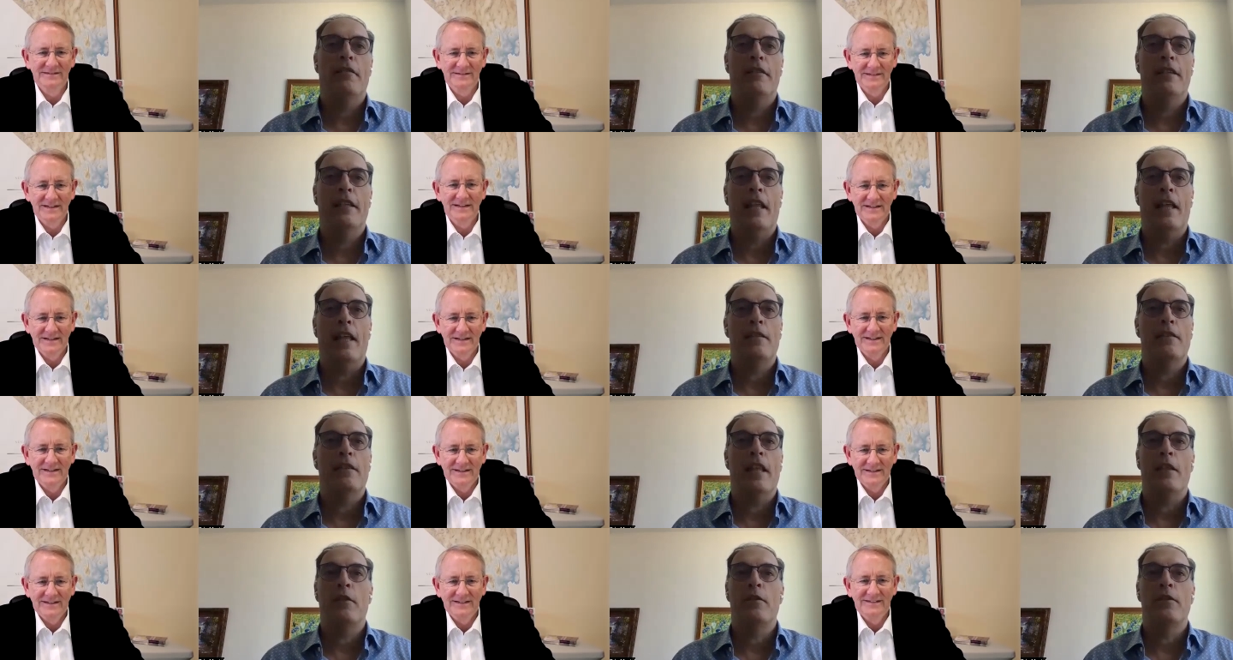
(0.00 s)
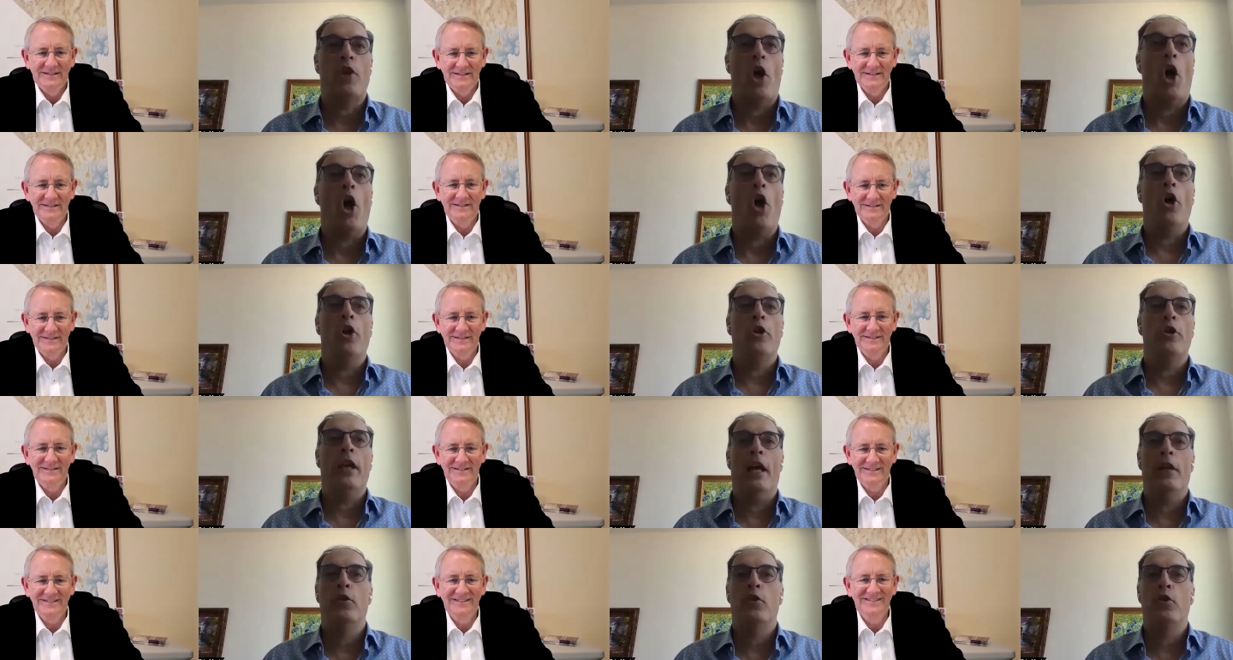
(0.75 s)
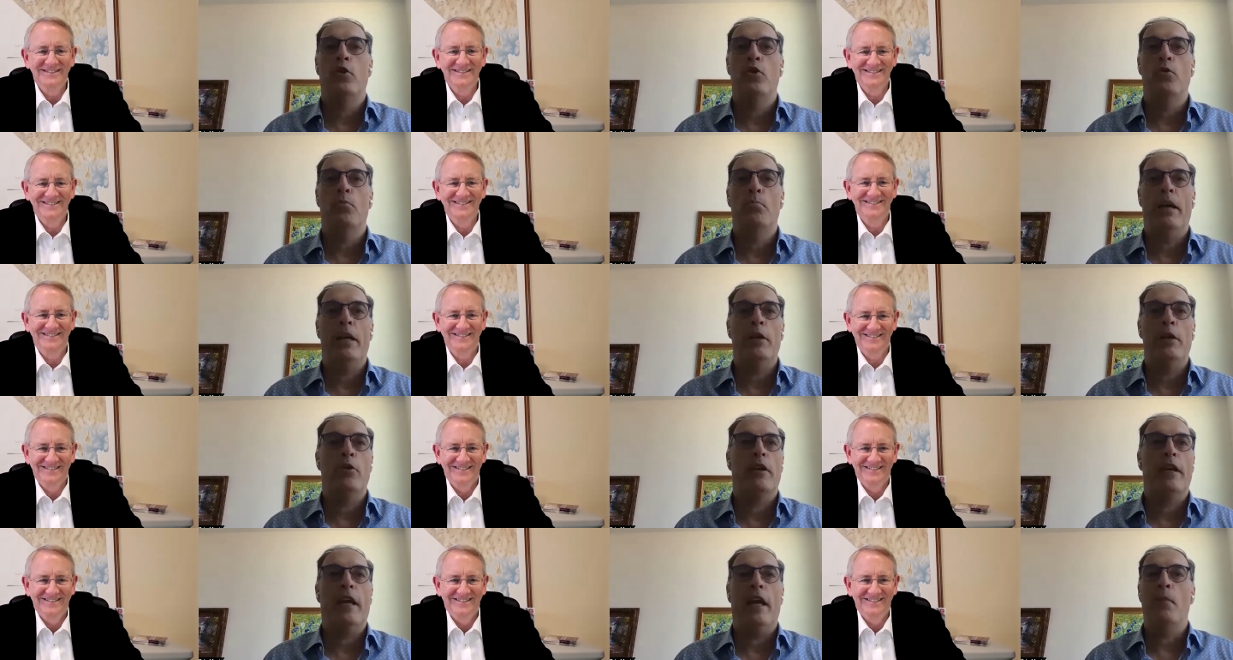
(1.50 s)
Speaker 1: that that's all you had to do pay your
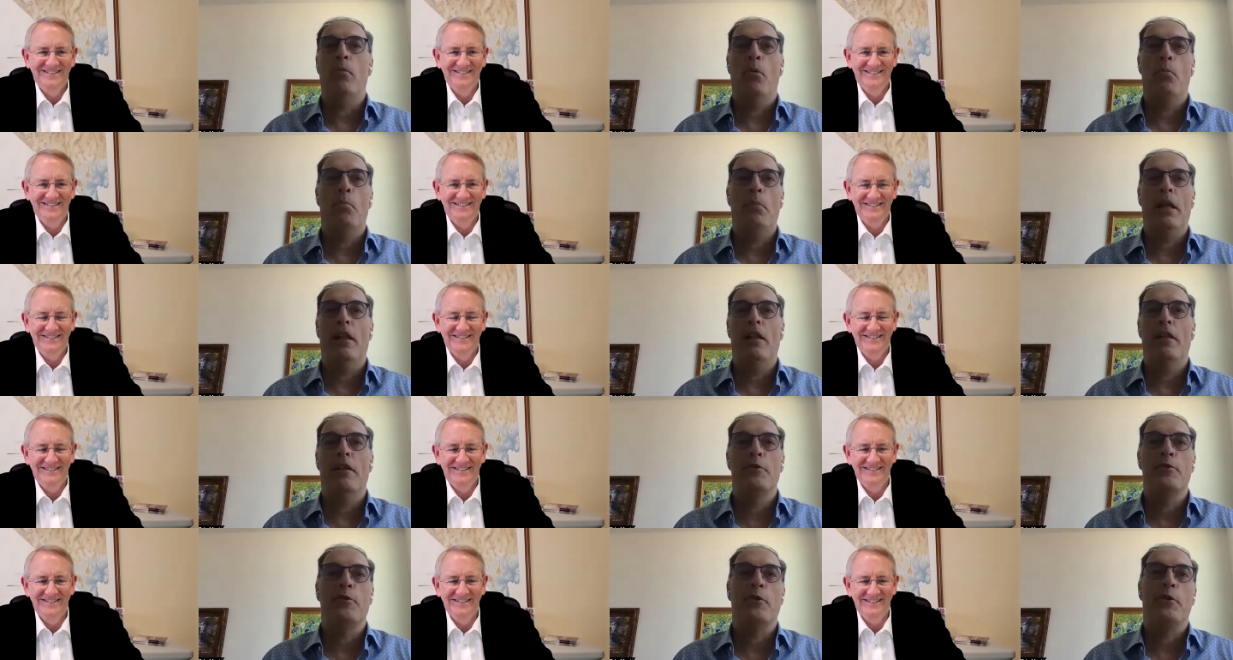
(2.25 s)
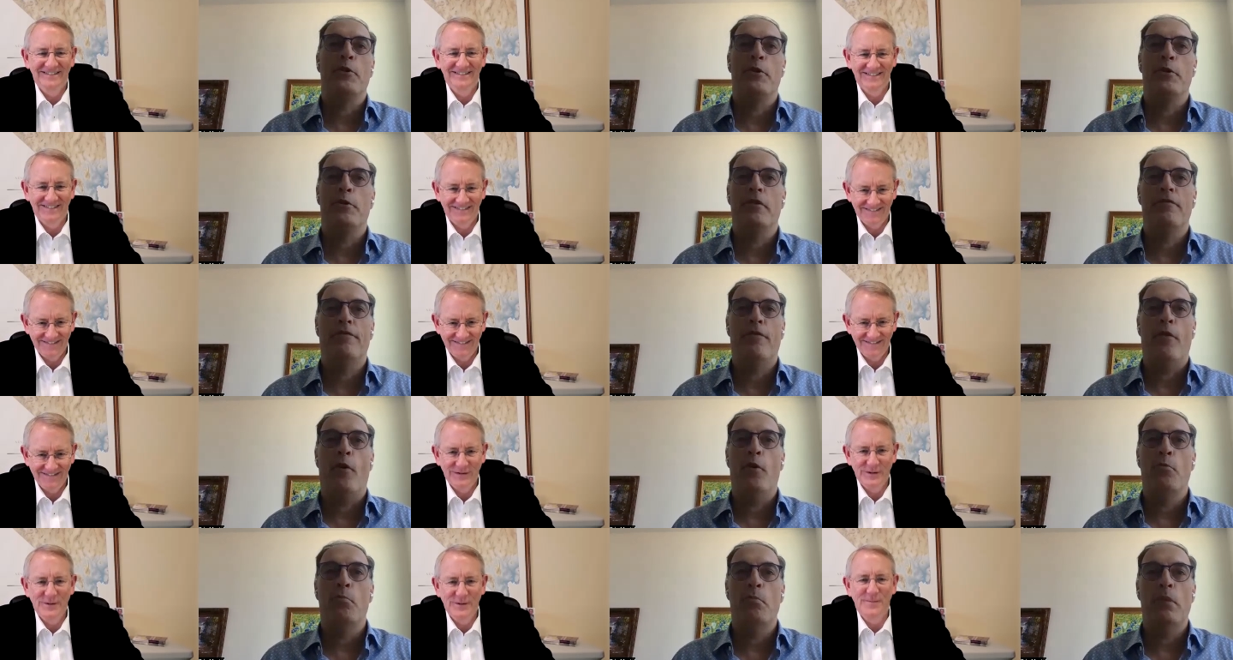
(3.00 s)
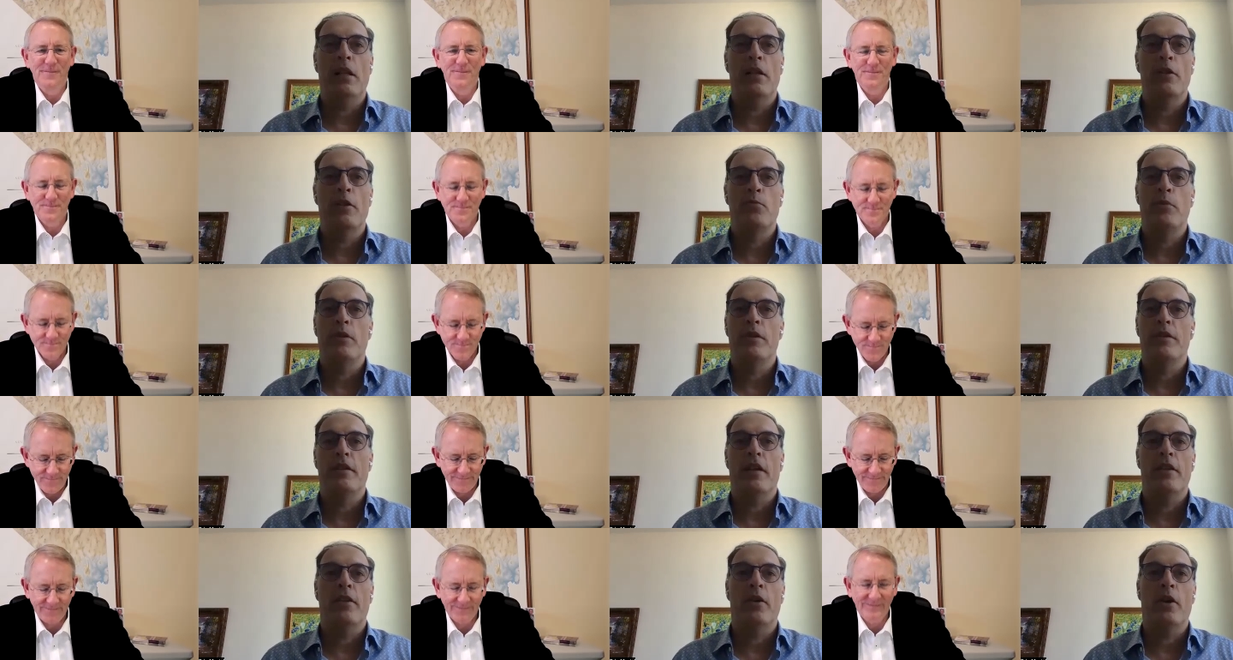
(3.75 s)
cable bills or your phone bills with
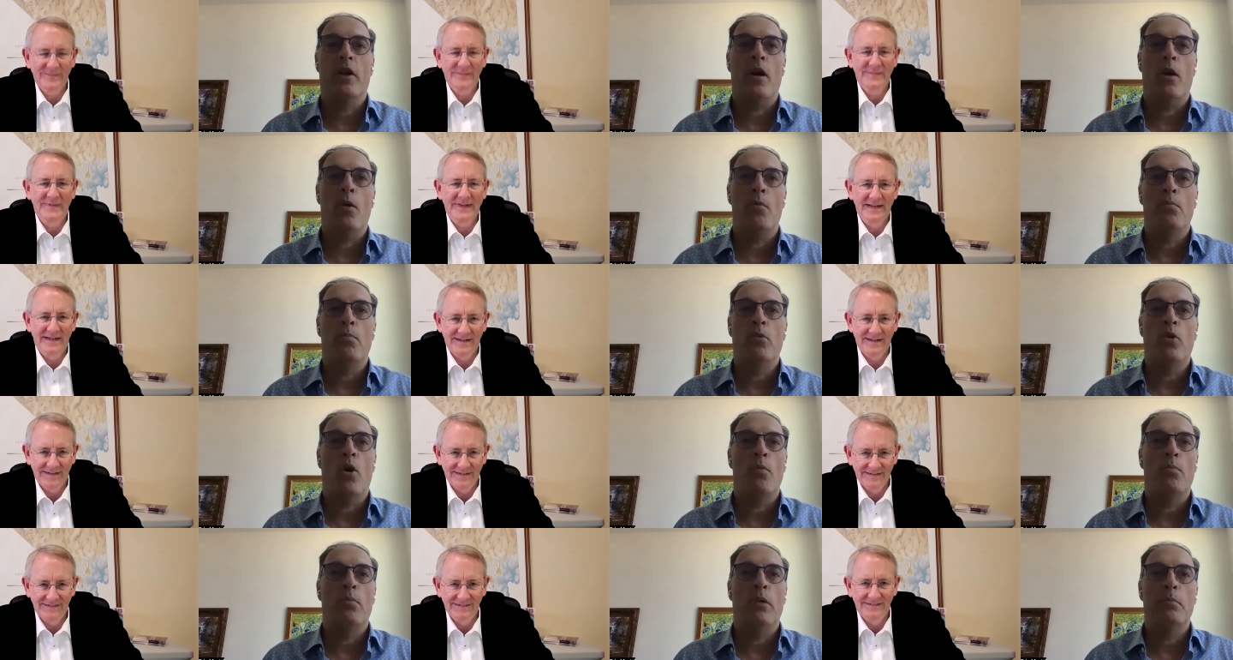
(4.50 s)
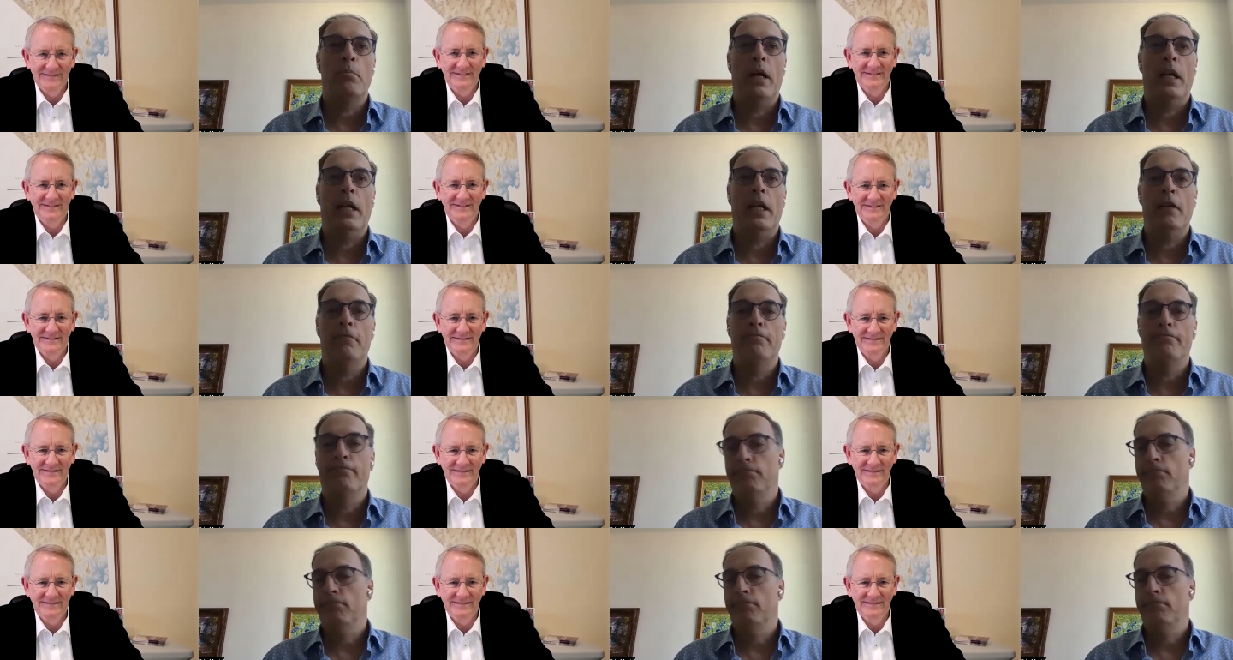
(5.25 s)
uh, the corporate money